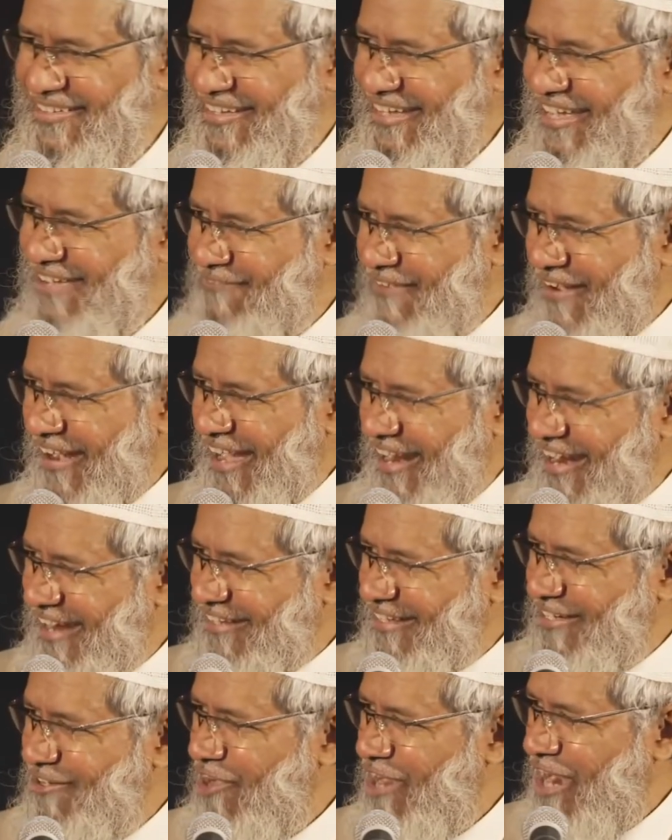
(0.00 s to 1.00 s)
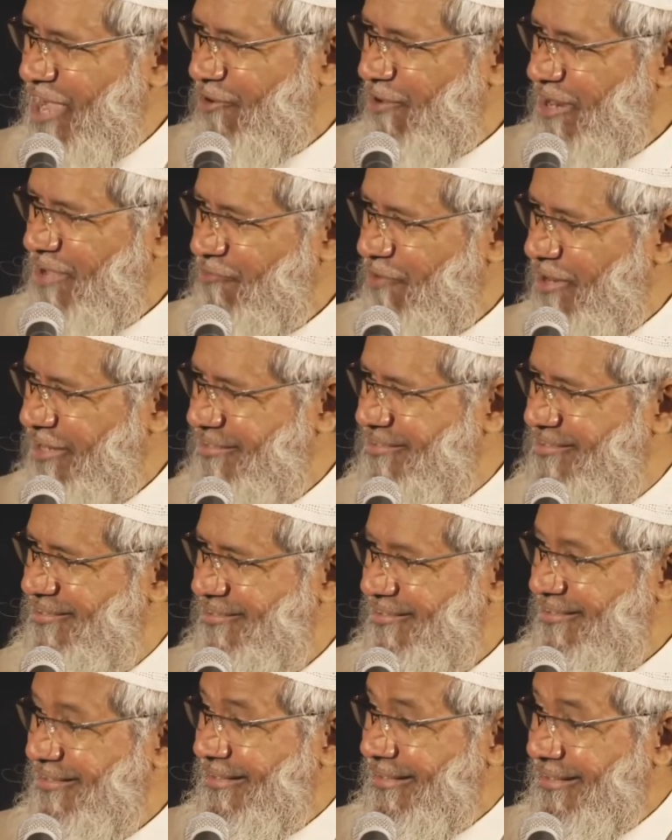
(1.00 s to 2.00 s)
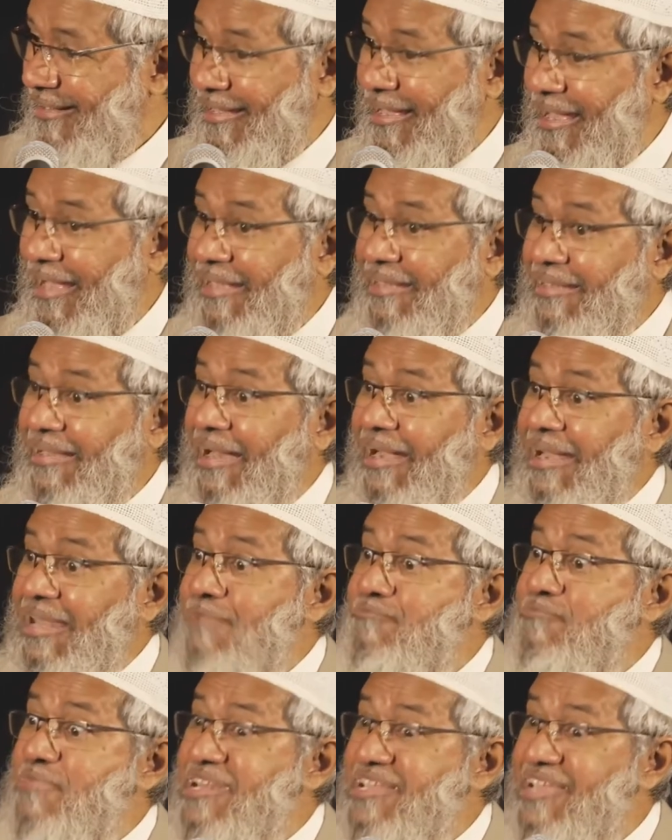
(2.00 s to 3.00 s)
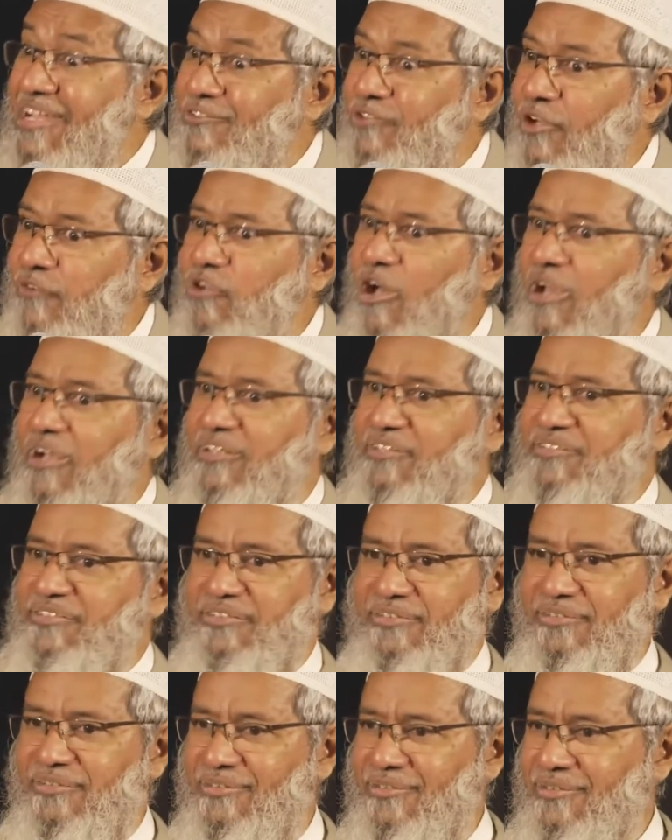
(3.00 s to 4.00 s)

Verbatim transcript: If I collected all, I could have worked yearly millions of dollars.